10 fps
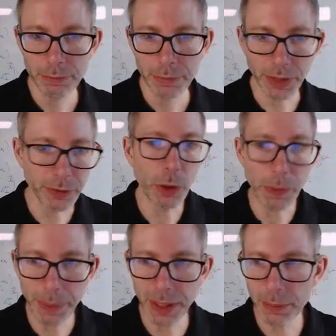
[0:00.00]
Doesn't
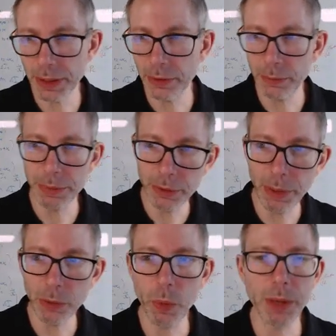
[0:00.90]
look big, but it's
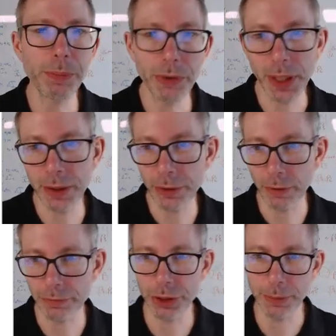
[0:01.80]
about 1%
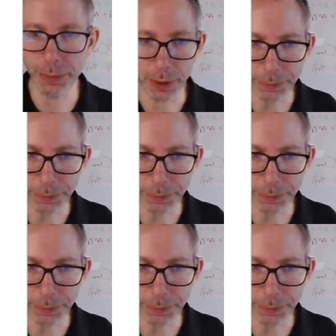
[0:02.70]
of GDP.